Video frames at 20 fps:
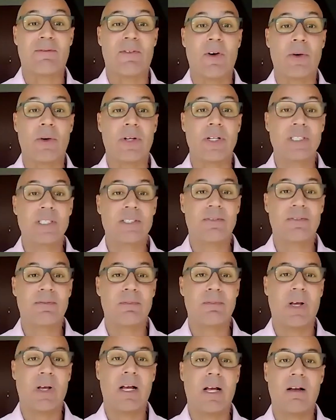Focused,
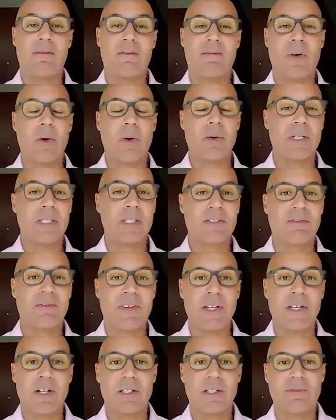uh, focus,
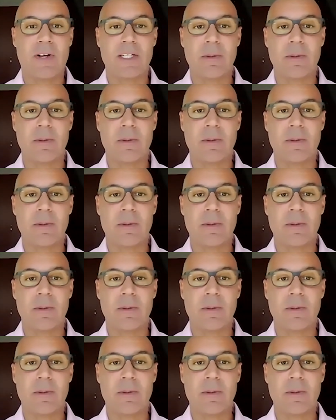field,